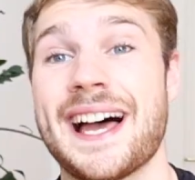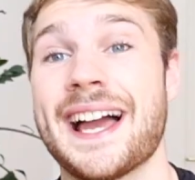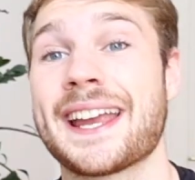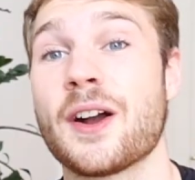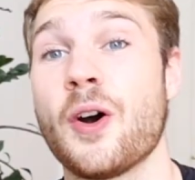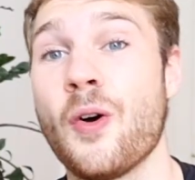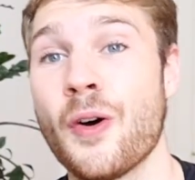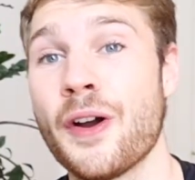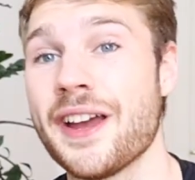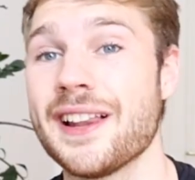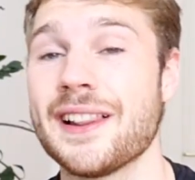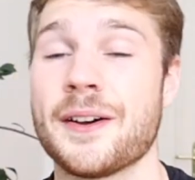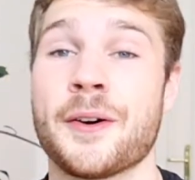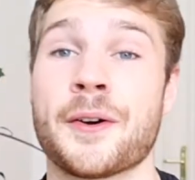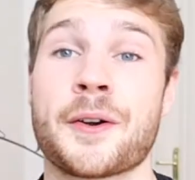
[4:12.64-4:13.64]
like
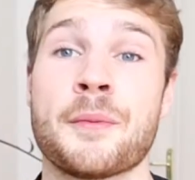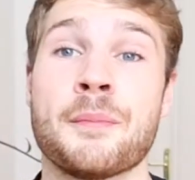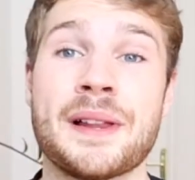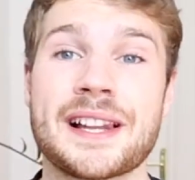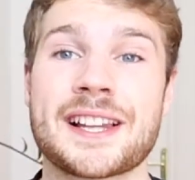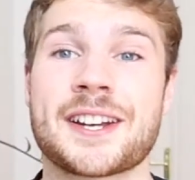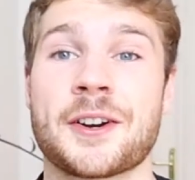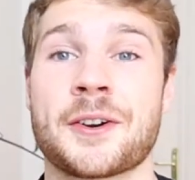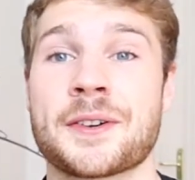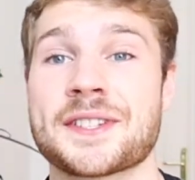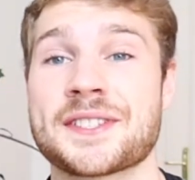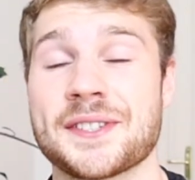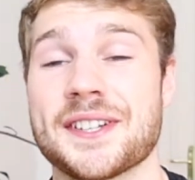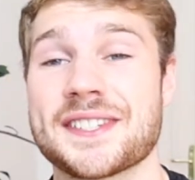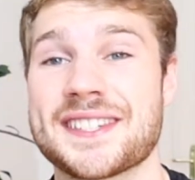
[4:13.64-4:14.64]
oil or milk or
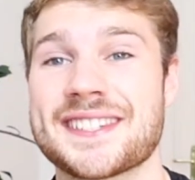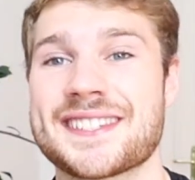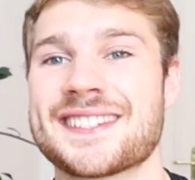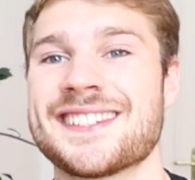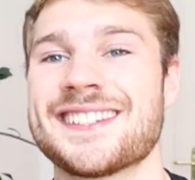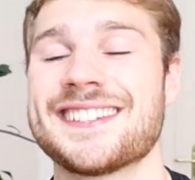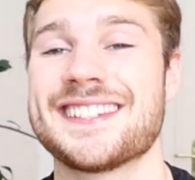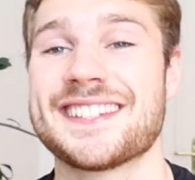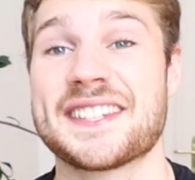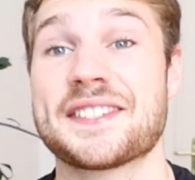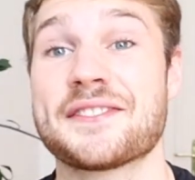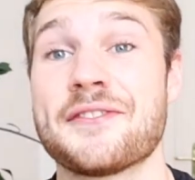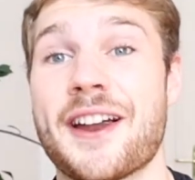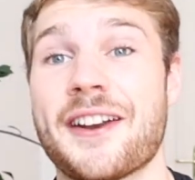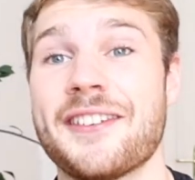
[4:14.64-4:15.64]
sauces, this
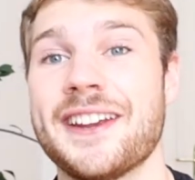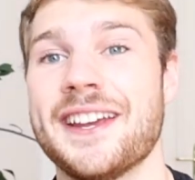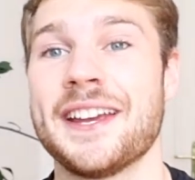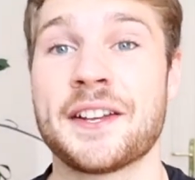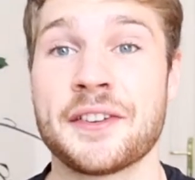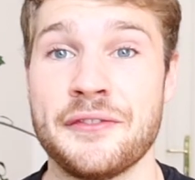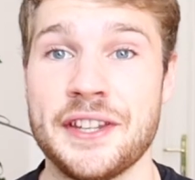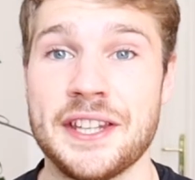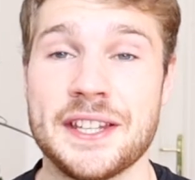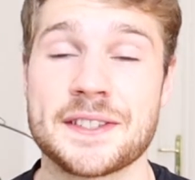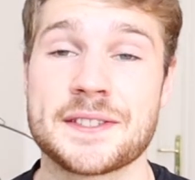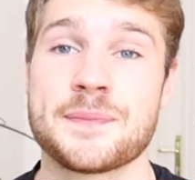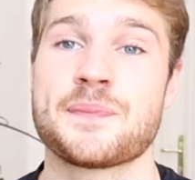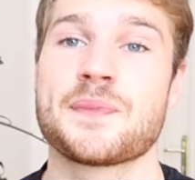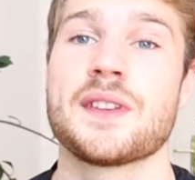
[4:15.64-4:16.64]
is very
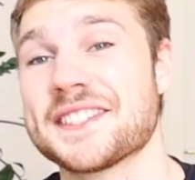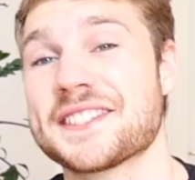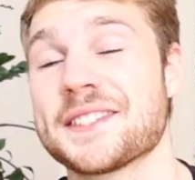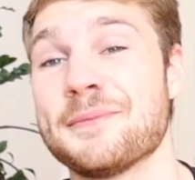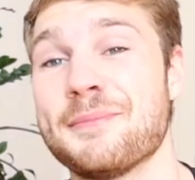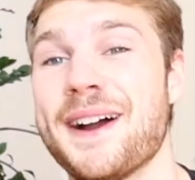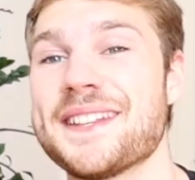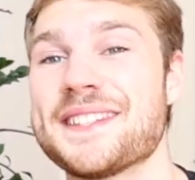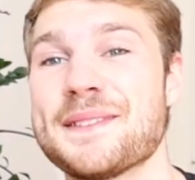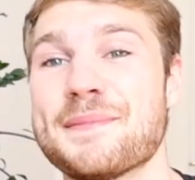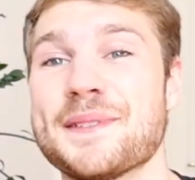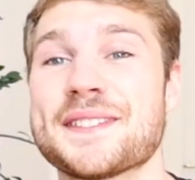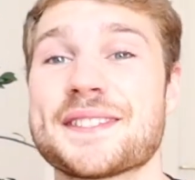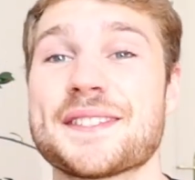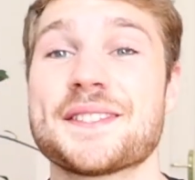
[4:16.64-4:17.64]
inconvenient. So my
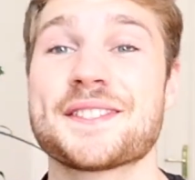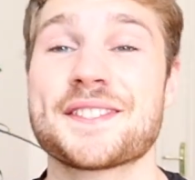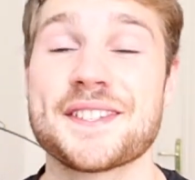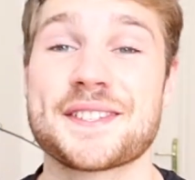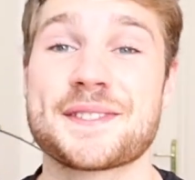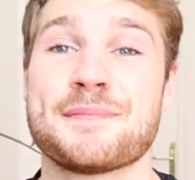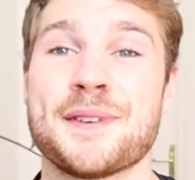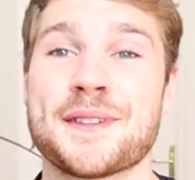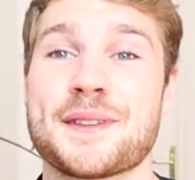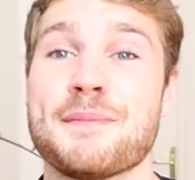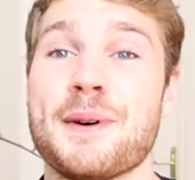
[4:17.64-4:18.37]
tip is just put the